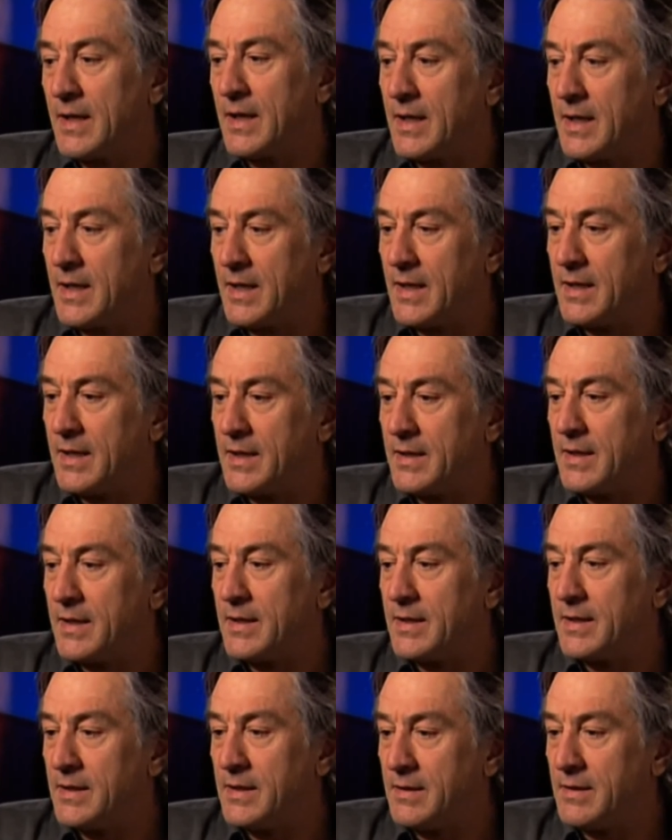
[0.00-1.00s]
and
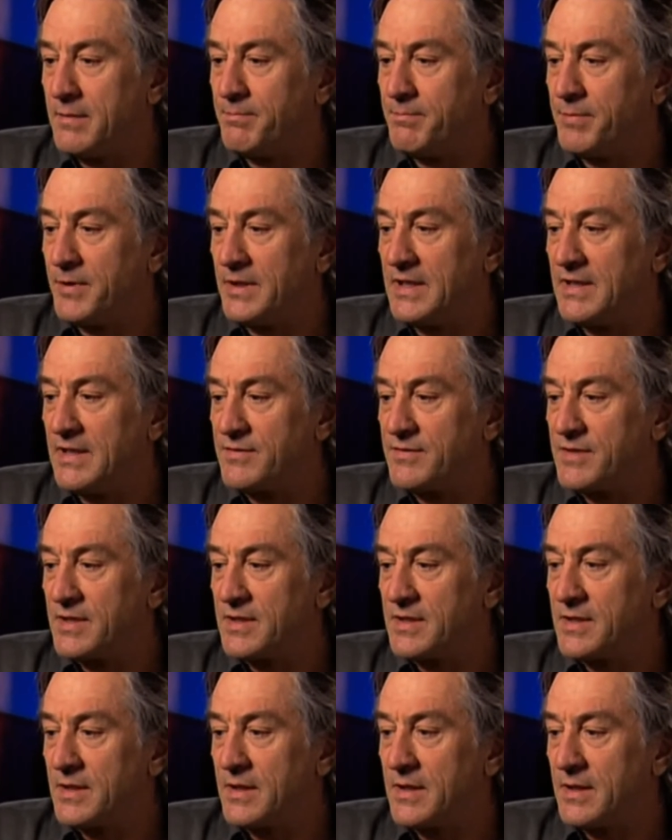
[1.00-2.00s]
then he believes it,
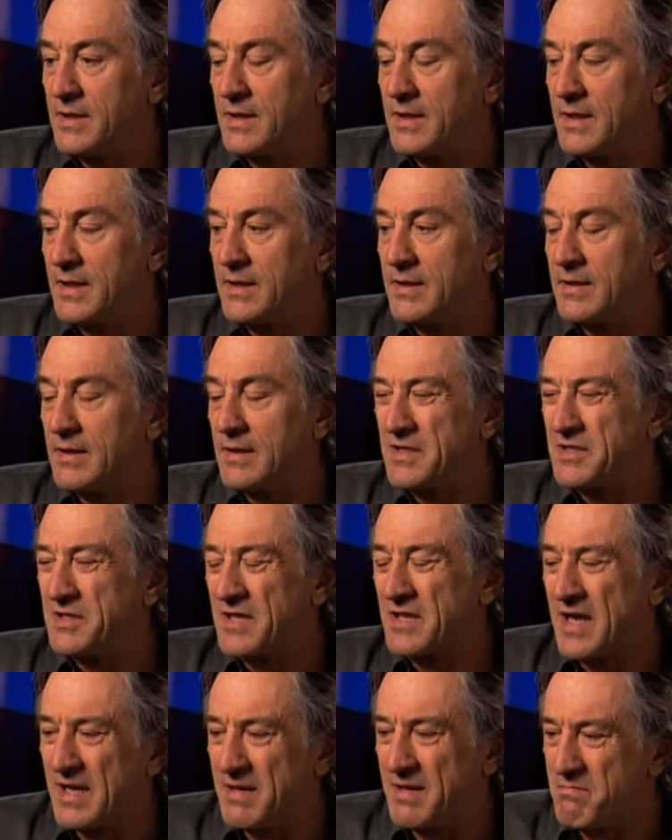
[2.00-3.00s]
and it's
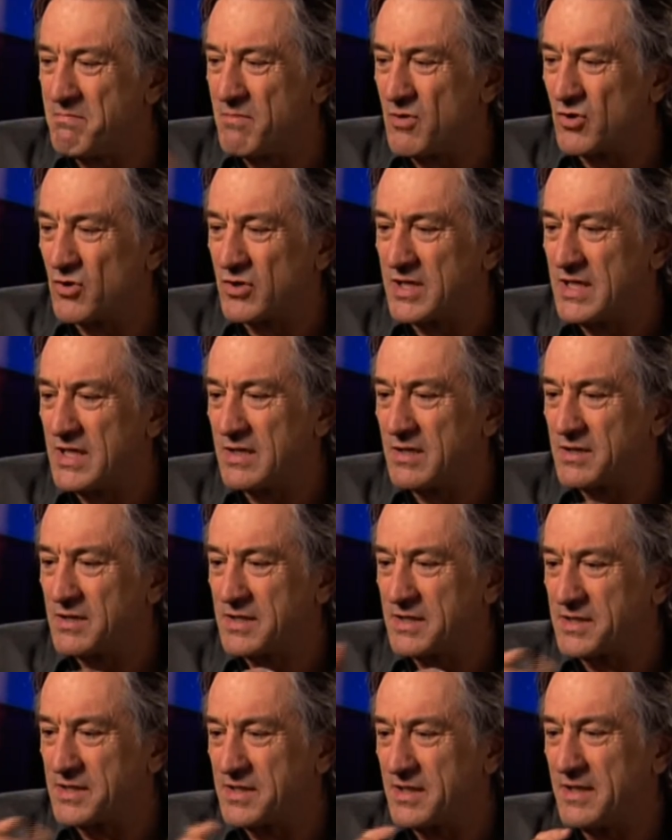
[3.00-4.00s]
kind of murky because
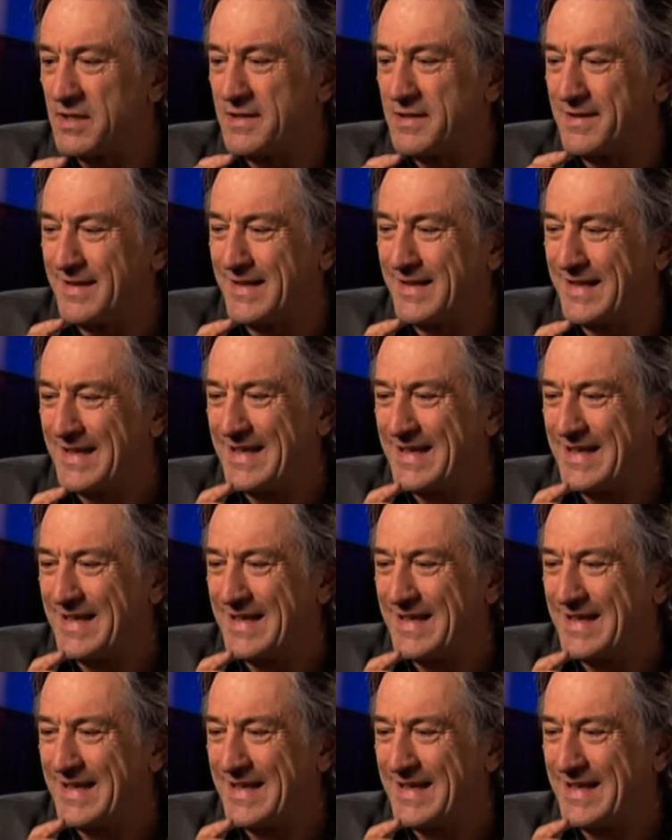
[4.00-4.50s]
the son